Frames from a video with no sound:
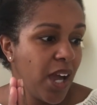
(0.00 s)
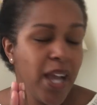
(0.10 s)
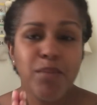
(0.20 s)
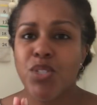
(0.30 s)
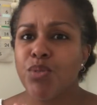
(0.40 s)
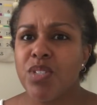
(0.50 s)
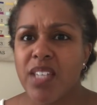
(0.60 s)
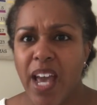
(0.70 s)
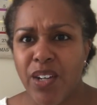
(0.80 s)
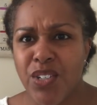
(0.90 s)
I am so
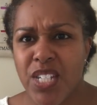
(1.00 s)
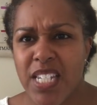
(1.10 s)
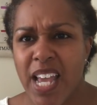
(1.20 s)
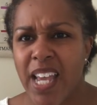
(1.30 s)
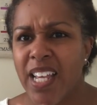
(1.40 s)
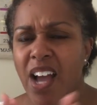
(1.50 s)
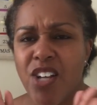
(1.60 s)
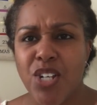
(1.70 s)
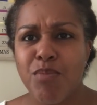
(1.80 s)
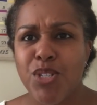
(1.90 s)
scattered today.
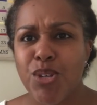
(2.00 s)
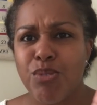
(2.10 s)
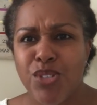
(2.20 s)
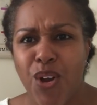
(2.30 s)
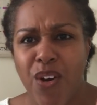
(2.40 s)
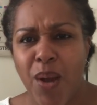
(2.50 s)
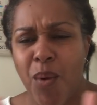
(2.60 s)
Gosh, I'm so sorry.